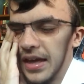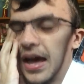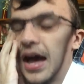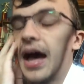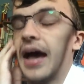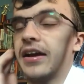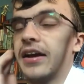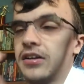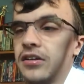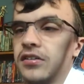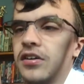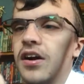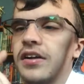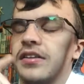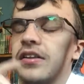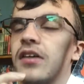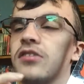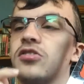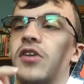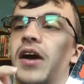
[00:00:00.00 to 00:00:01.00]
I could have
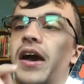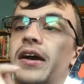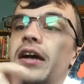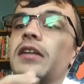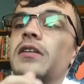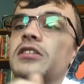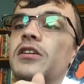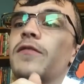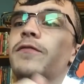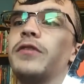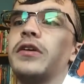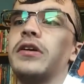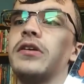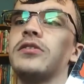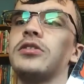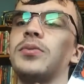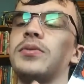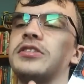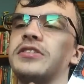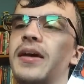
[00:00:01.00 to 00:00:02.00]
gotten so I got this
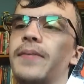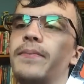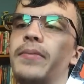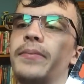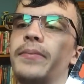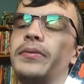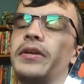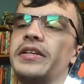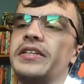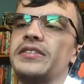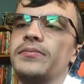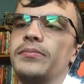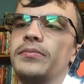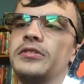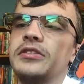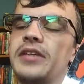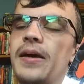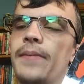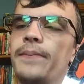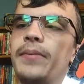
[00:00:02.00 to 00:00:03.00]
confused with Step by Bloody
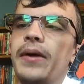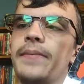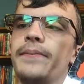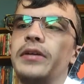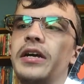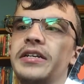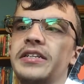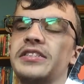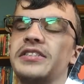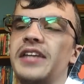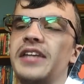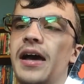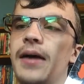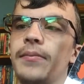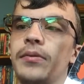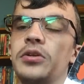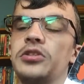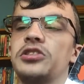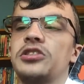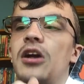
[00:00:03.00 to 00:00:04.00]
Step by Bloody Step,
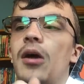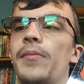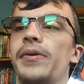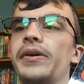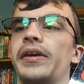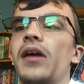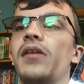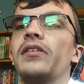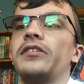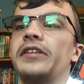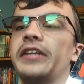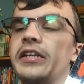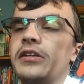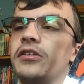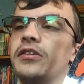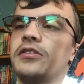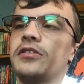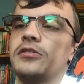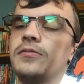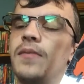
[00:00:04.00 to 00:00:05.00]
which is coming out later
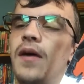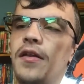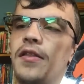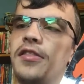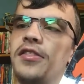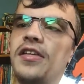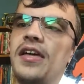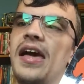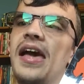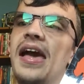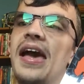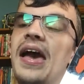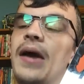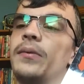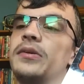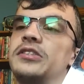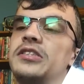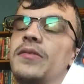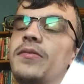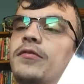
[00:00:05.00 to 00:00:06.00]
this month. And
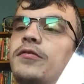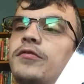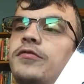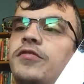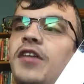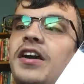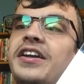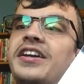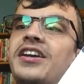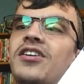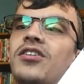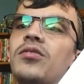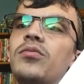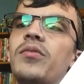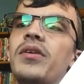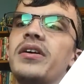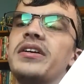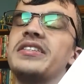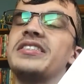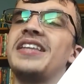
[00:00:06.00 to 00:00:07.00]
what's even funnier
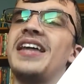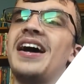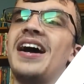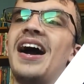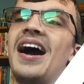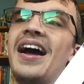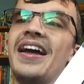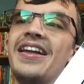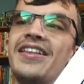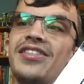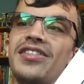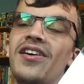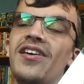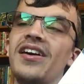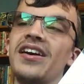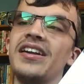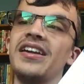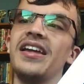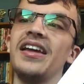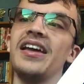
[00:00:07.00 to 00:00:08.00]
was that I
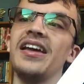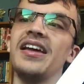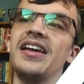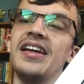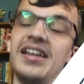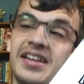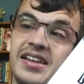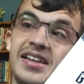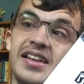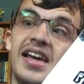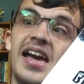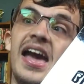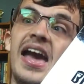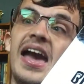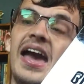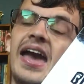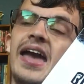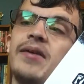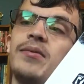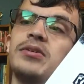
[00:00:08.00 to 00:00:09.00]
thought
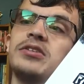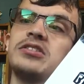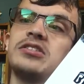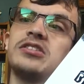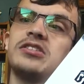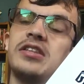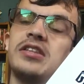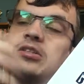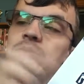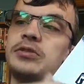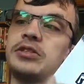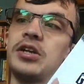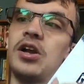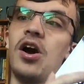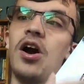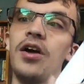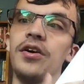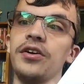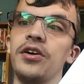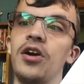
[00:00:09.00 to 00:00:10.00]
it was this was an
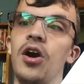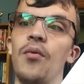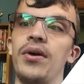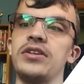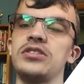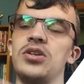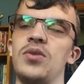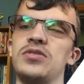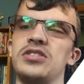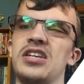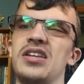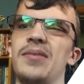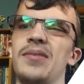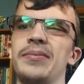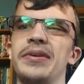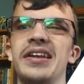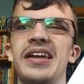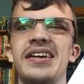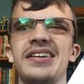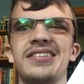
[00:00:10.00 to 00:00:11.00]
ongoing, so it's gonna be
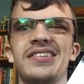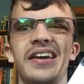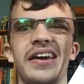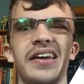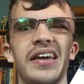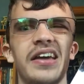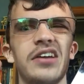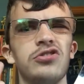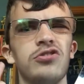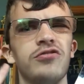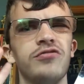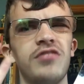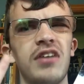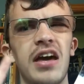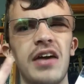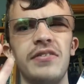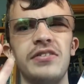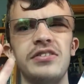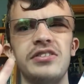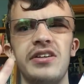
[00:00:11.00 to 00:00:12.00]
like, okay, issue
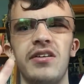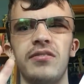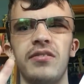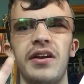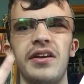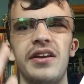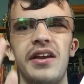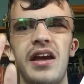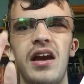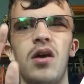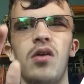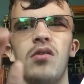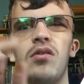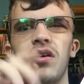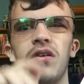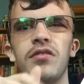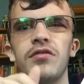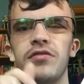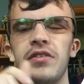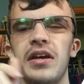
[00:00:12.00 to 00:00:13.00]
five is out right now
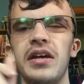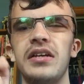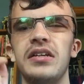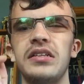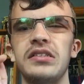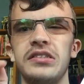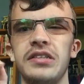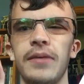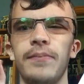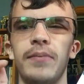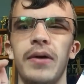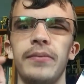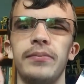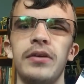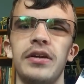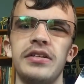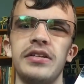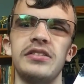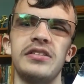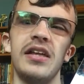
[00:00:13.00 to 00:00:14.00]
of Step by
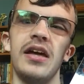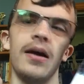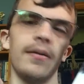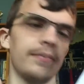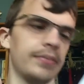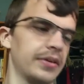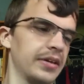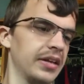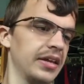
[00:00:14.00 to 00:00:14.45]
Bloody Step,